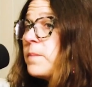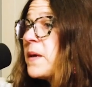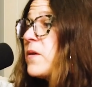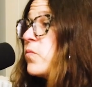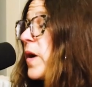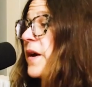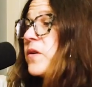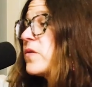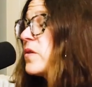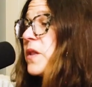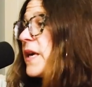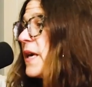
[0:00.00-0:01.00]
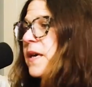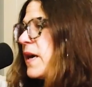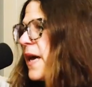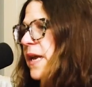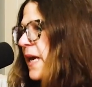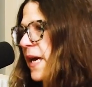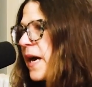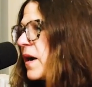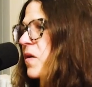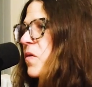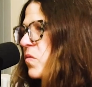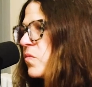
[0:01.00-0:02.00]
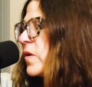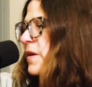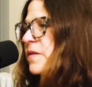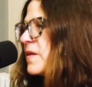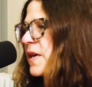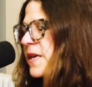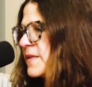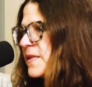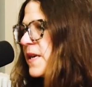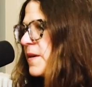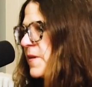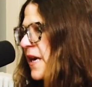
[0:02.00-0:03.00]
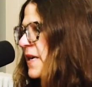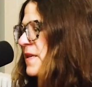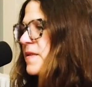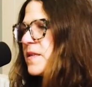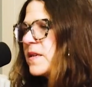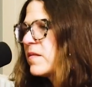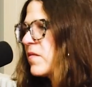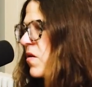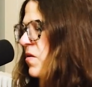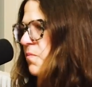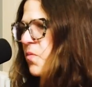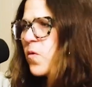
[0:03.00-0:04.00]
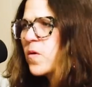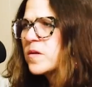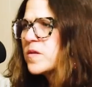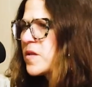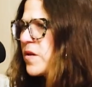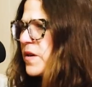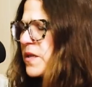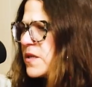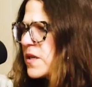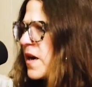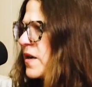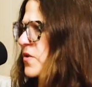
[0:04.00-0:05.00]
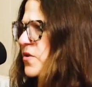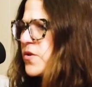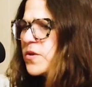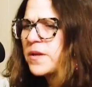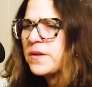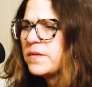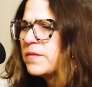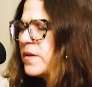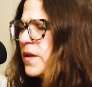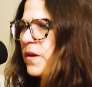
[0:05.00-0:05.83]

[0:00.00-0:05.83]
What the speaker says: we meet regularly anyhow with the ECMAs, and our boards are in touch, and,